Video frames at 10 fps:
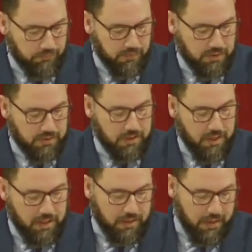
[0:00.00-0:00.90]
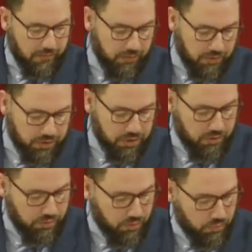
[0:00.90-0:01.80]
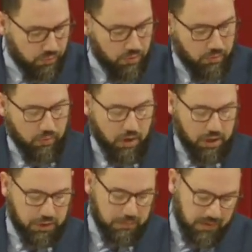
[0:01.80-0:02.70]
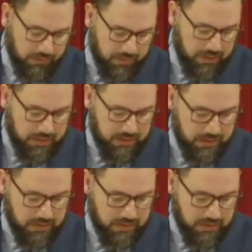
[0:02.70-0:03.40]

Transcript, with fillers: says, Never shall you wash my feet.